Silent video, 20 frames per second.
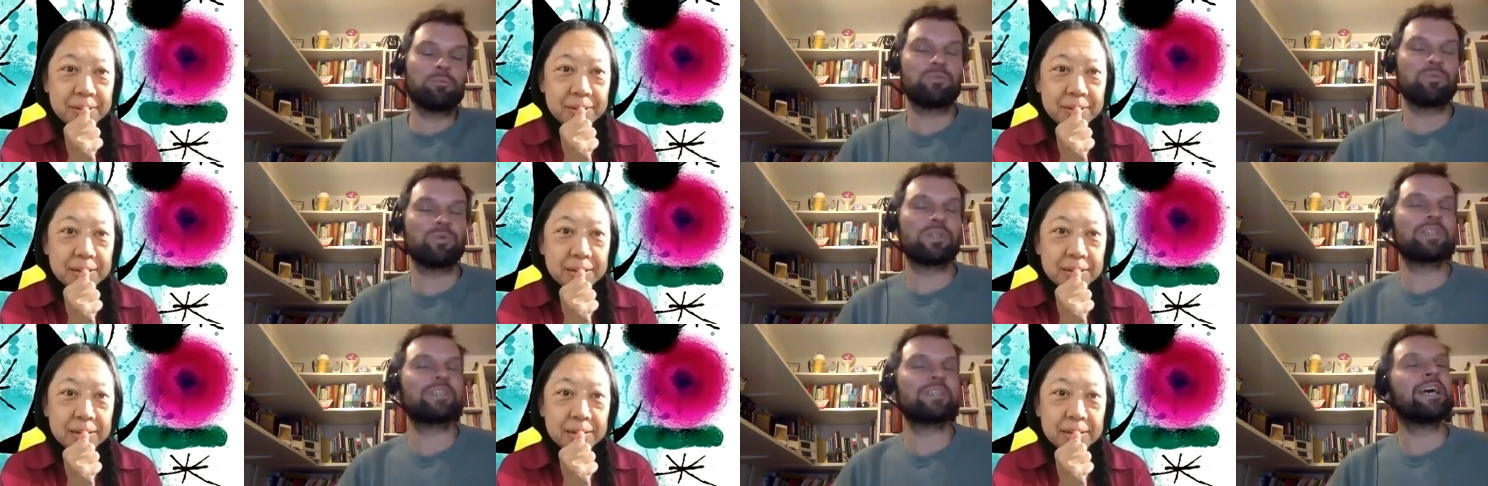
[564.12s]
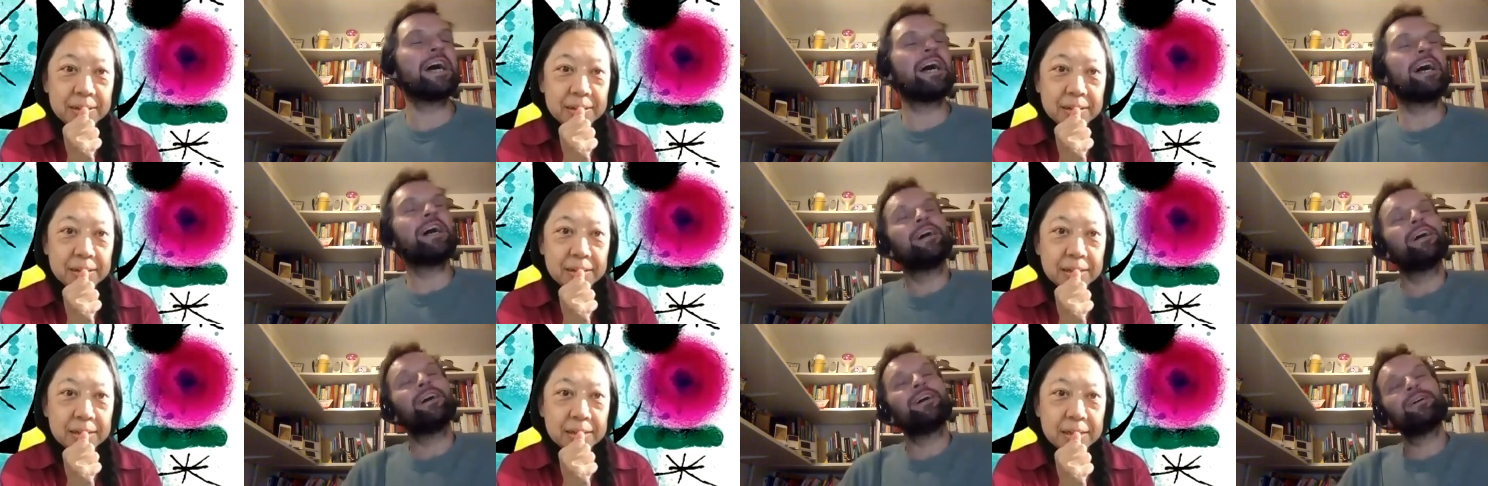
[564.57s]
Speaker 1: it works.
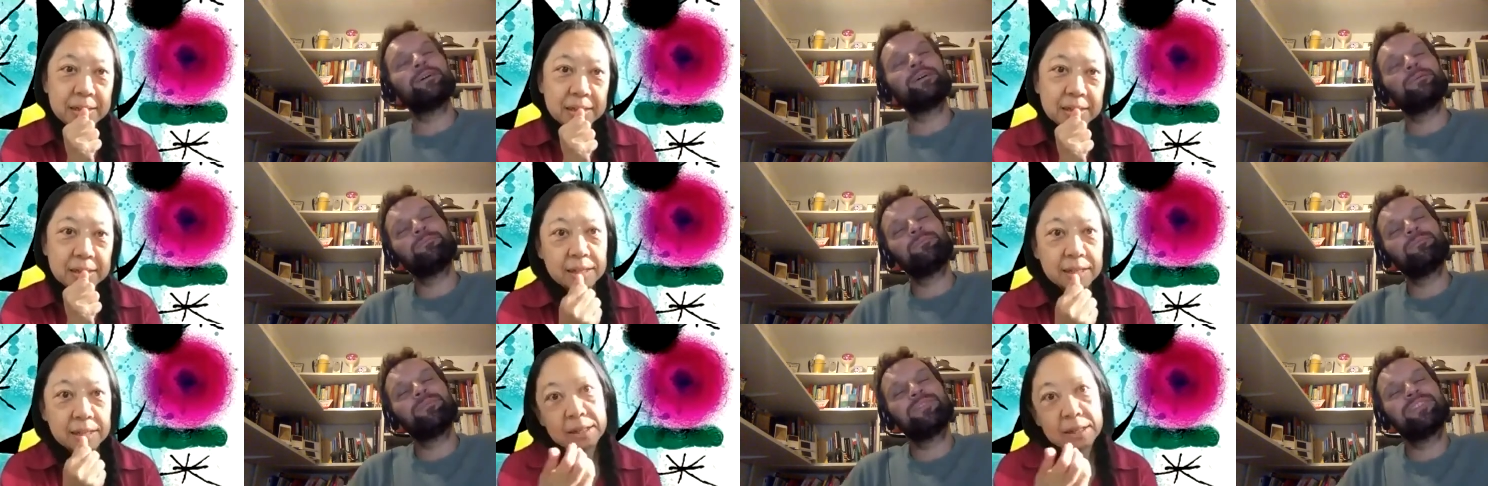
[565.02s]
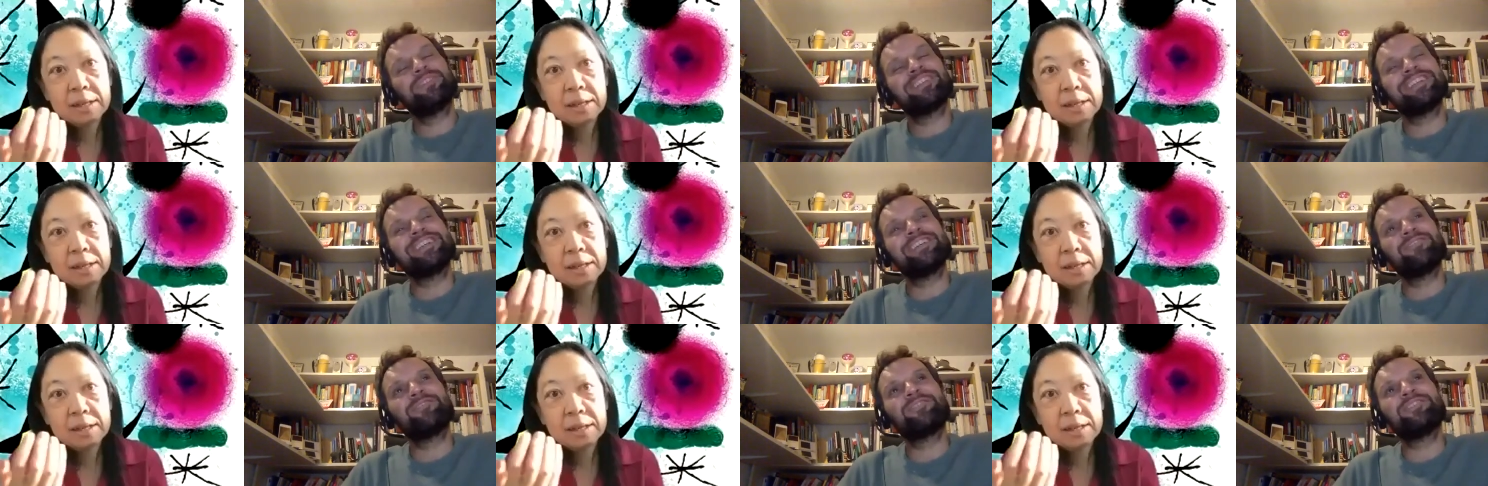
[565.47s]
Um,
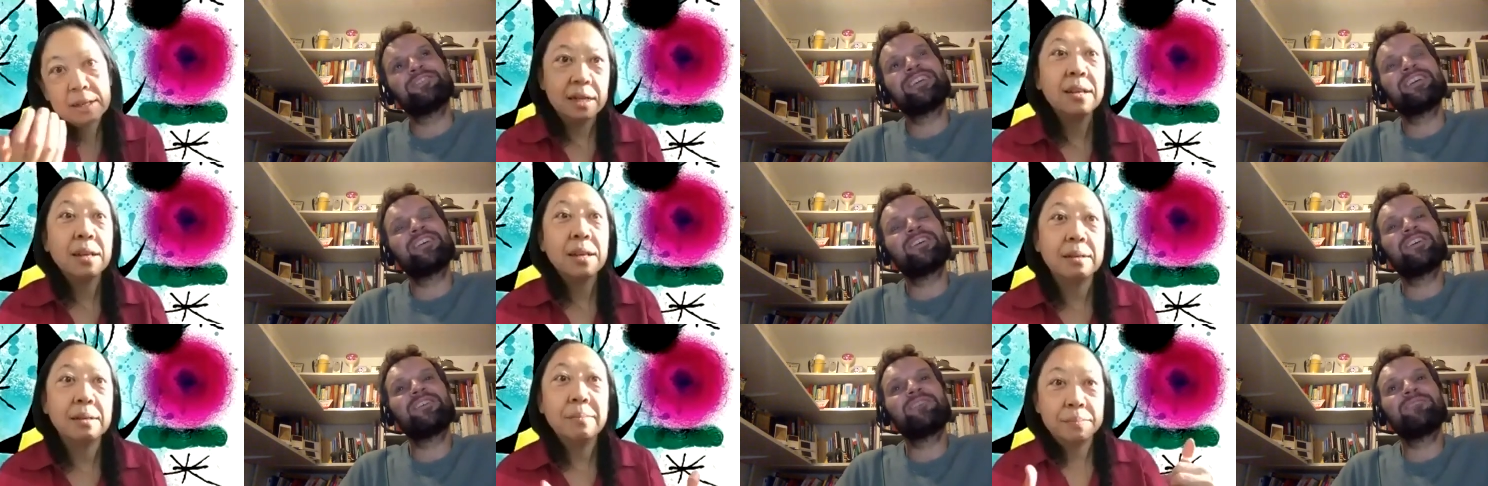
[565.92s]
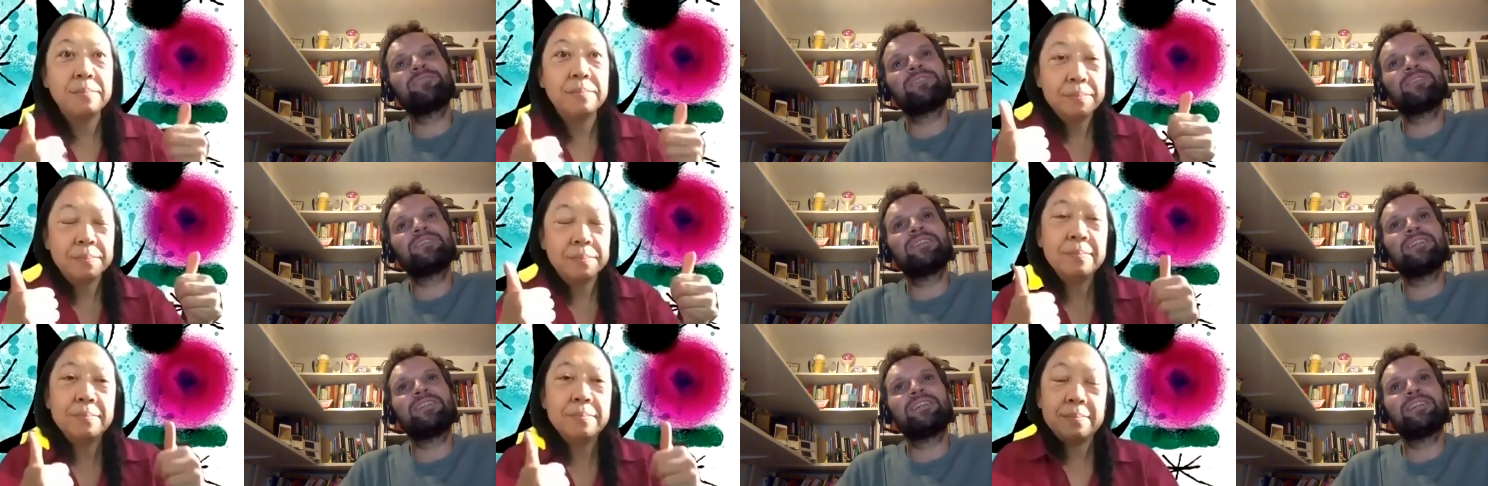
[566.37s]
was there
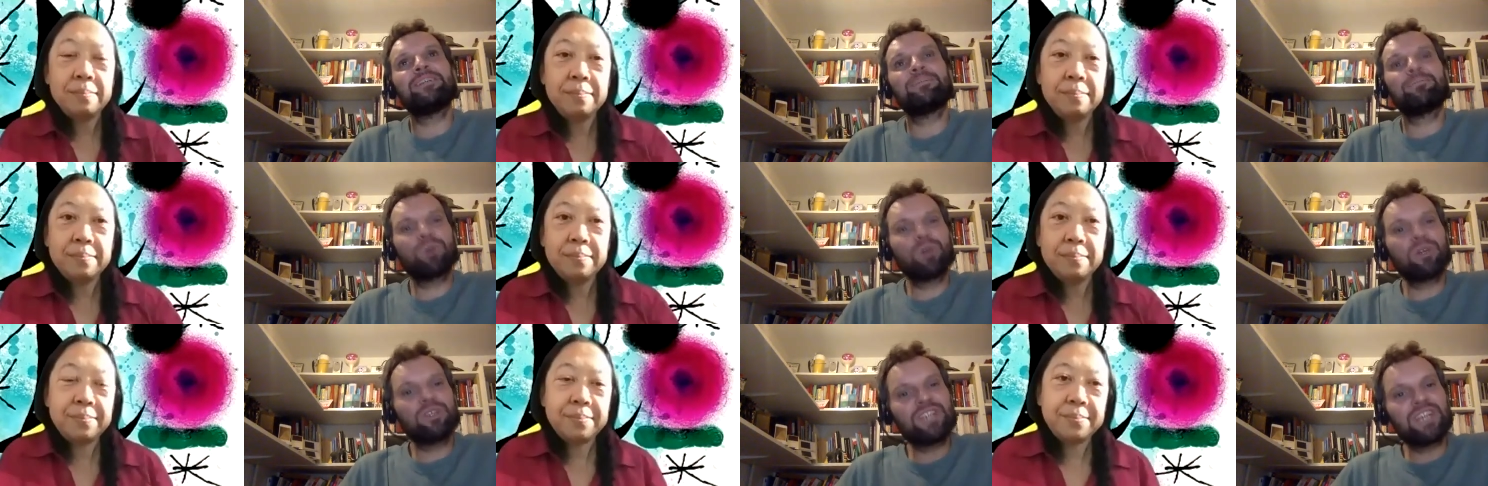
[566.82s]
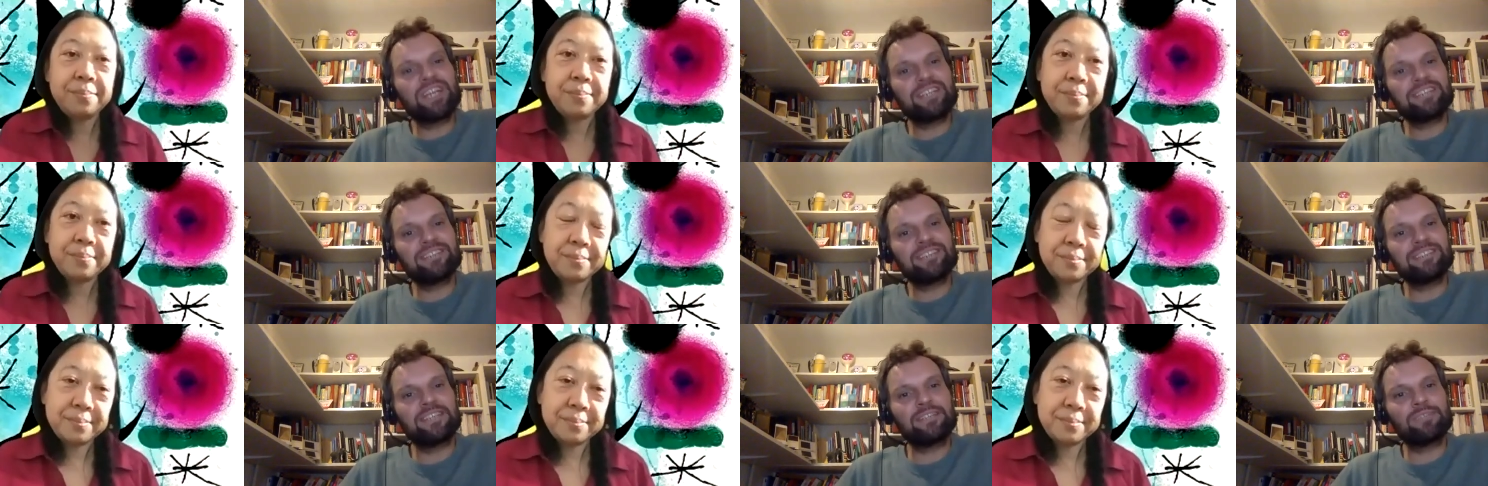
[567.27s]
ever uh,
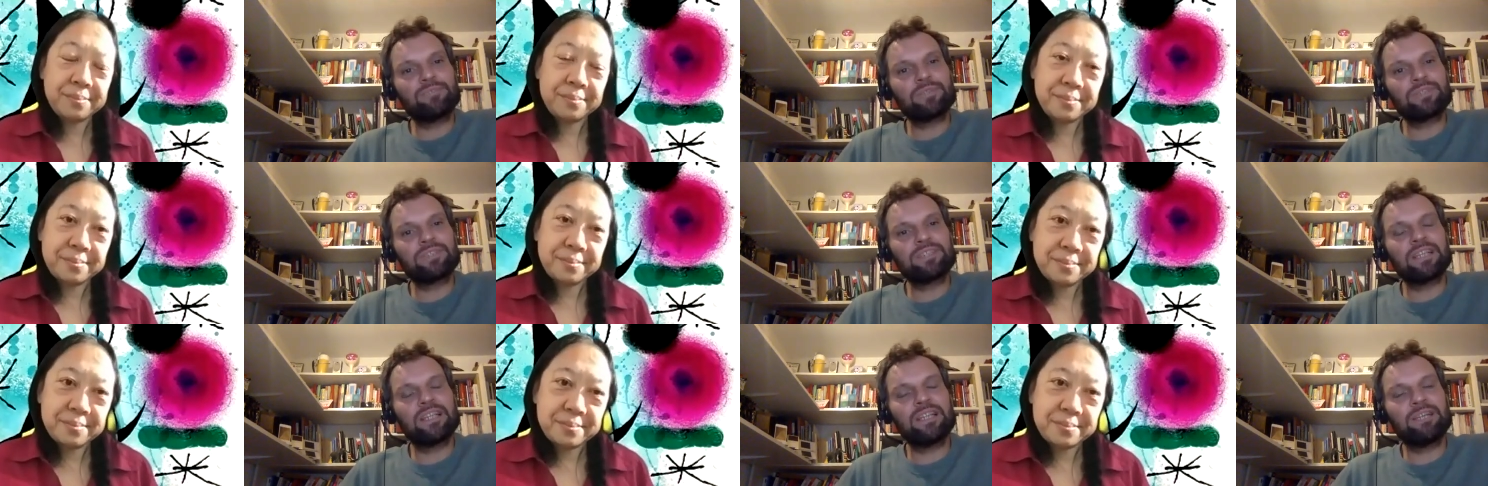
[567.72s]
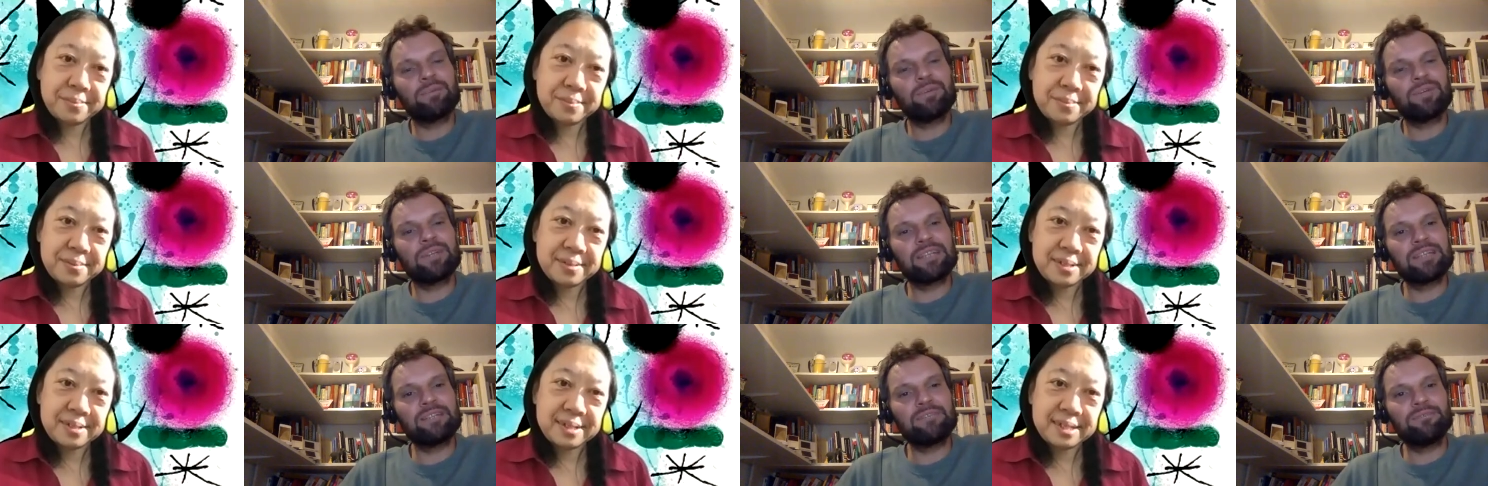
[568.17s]
projects that were
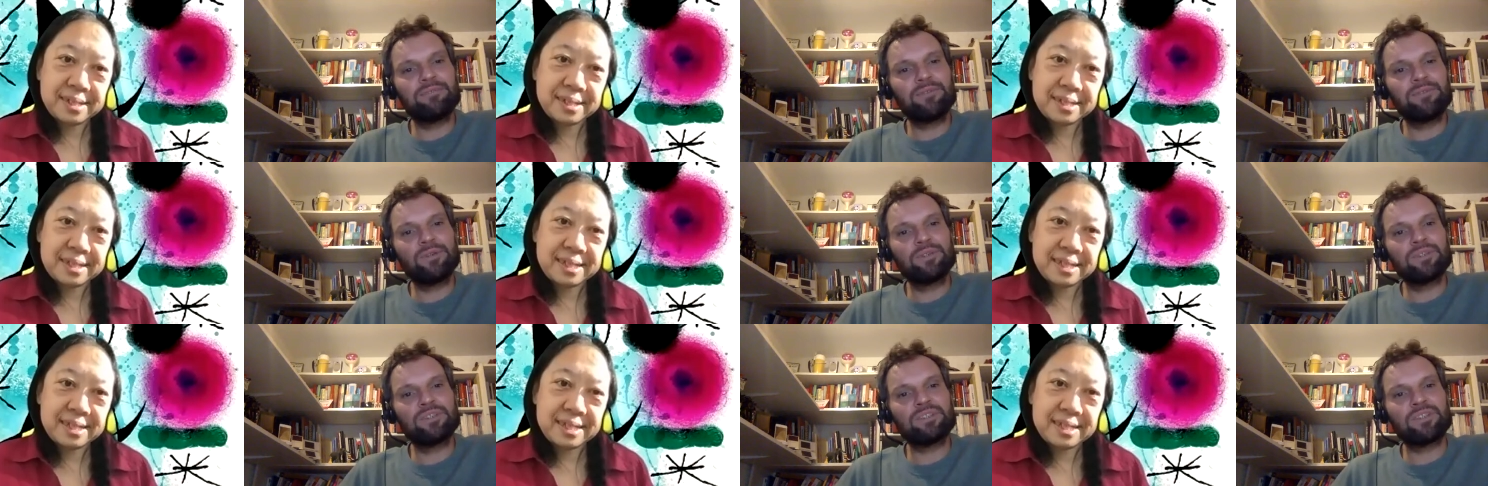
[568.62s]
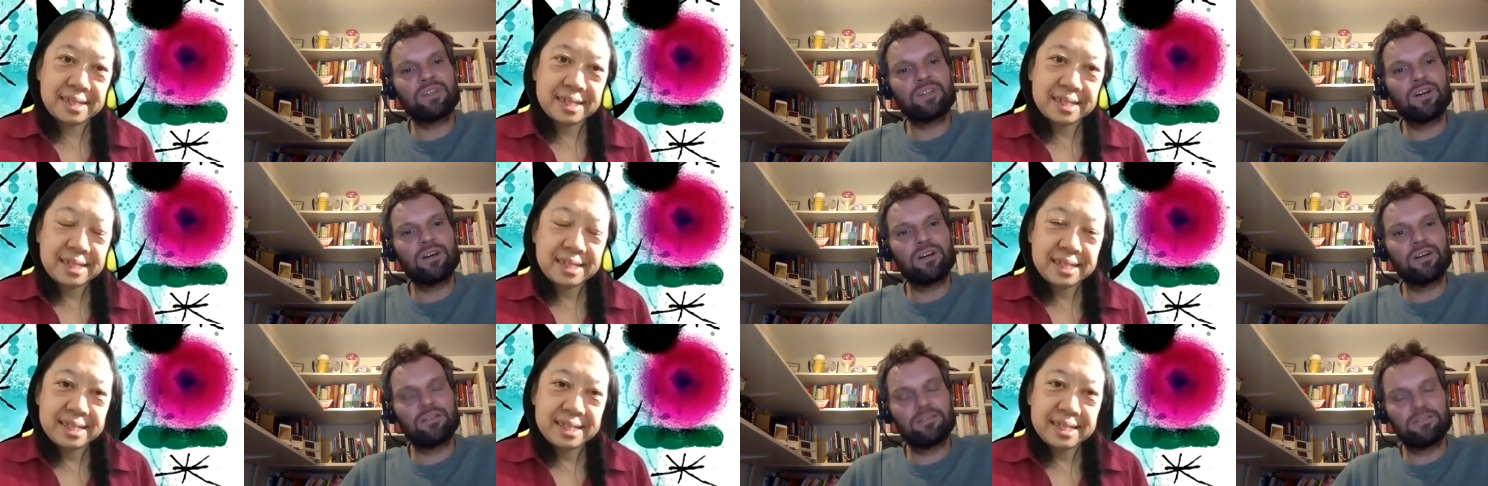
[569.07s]
deliberately focused
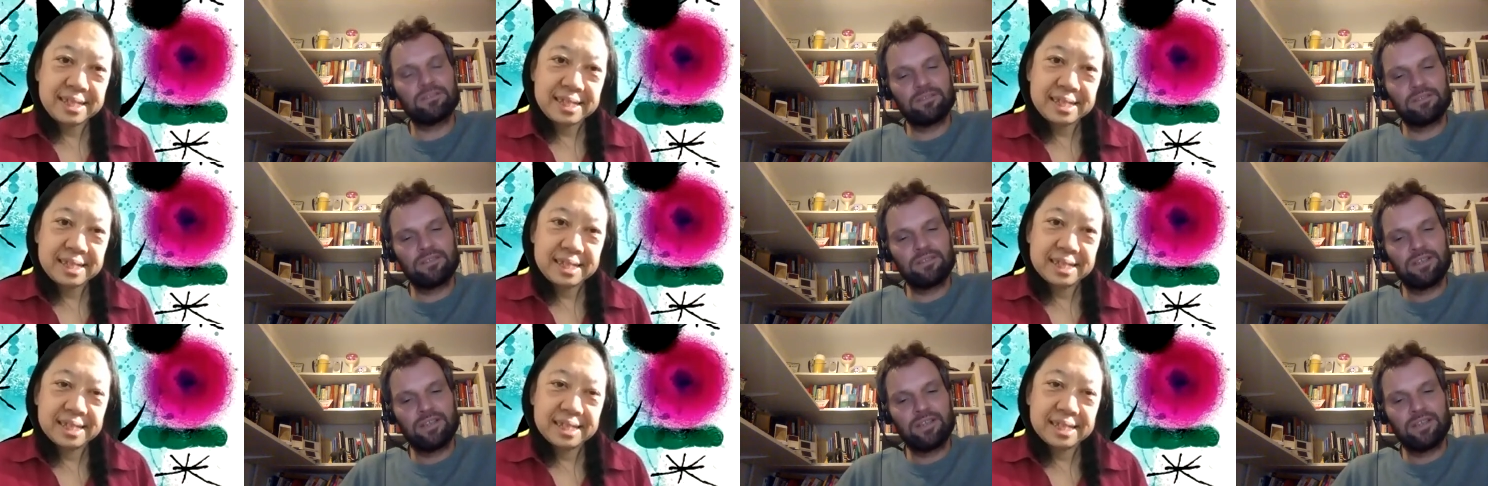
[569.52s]
on,